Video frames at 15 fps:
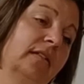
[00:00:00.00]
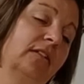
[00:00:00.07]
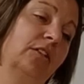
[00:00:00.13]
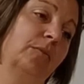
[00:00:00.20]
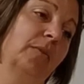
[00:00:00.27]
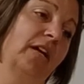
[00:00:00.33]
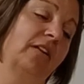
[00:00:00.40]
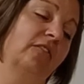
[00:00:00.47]

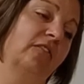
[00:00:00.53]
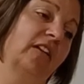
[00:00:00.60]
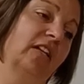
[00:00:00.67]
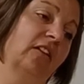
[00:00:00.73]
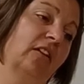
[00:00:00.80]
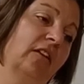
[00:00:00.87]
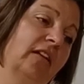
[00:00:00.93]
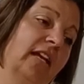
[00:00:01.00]
You might
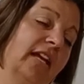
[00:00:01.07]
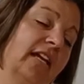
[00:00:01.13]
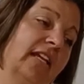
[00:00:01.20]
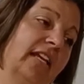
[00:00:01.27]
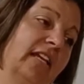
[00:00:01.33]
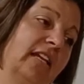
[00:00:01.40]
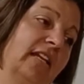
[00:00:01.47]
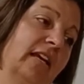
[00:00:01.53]
feel
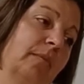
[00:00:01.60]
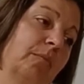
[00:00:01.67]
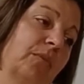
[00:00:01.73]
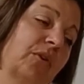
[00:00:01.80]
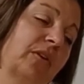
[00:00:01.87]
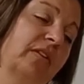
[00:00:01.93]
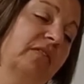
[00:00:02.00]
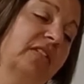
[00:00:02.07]
any
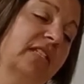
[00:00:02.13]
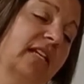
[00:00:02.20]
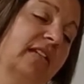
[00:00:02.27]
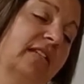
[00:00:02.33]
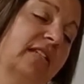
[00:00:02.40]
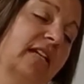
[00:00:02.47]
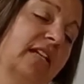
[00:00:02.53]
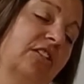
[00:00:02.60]
number of
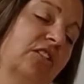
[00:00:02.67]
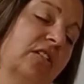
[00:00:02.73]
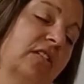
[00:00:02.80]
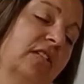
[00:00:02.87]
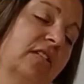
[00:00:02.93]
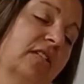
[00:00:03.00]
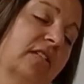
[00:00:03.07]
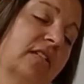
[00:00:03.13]

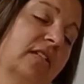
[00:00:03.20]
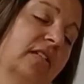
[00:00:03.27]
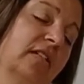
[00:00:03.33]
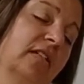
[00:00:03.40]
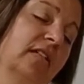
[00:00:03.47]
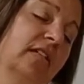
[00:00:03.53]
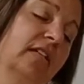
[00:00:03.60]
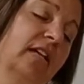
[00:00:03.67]
sensations
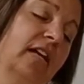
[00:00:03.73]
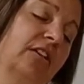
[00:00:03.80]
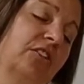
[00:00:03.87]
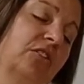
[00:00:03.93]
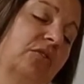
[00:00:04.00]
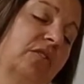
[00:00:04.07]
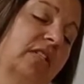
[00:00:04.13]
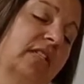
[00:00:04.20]
as
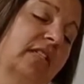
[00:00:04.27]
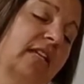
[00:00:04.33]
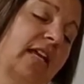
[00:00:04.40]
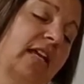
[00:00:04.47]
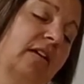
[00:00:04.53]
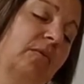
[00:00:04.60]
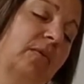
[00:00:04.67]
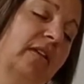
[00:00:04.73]
you
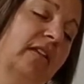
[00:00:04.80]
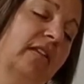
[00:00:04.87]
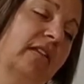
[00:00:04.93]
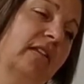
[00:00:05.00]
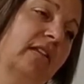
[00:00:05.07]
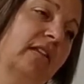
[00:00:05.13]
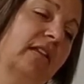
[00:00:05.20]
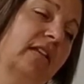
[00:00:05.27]
stay with
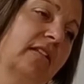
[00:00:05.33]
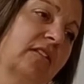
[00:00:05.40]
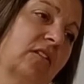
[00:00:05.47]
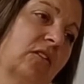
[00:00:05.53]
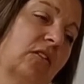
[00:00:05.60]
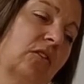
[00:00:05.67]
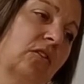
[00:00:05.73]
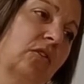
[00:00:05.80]
this
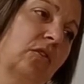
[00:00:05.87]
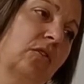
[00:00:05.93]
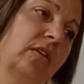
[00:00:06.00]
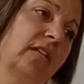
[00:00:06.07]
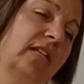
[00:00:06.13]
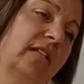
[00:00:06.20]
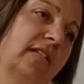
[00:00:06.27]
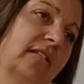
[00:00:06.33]

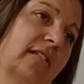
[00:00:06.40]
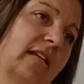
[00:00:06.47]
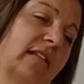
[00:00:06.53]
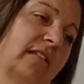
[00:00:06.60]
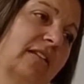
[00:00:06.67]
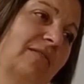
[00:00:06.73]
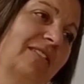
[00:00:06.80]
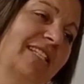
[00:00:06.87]
good
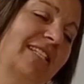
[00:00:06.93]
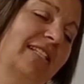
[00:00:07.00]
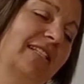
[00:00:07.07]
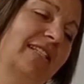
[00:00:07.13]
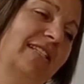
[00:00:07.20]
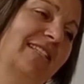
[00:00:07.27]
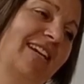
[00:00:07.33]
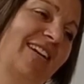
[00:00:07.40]
sense of
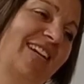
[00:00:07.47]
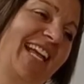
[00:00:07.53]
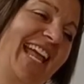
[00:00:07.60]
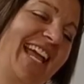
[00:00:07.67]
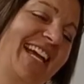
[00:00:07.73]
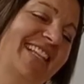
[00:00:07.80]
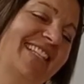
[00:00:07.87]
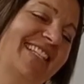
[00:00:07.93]

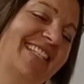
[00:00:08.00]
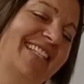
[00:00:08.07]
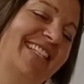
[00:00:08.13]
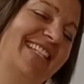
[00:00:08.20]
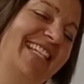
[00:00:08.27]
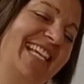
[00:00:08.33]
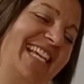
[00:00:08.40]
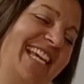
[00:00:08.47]

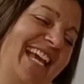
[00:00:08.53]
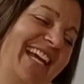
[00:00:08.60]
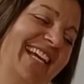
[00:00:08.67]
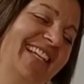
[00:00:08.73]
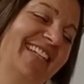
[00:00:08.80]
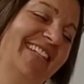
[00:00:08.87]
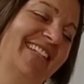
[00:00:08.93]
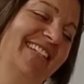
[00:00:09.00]
sticky
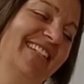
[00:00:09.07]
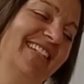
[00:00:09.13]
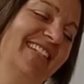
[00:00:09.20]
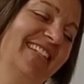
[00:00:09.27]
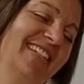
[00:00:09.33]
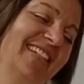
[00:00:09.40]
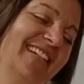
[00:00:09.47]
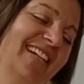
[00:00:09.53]
hand
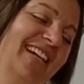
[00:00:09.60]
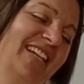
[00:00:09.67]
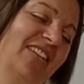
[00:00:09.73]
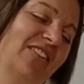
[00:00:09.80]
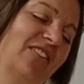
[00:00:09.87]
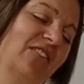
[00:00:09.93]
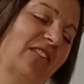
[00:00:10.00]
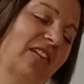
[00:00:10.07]

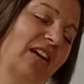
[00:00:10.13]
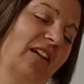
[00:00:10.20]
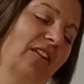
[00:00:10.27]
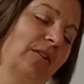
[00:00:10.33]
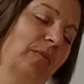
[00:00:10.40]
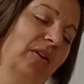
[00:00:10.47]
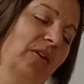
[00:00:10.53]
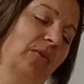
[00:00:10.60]
under your
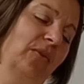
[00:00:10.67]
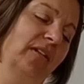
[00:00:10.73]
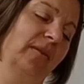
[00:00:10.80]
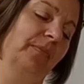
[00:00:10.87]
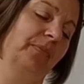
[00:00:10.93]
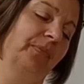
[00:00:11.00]
collarbone.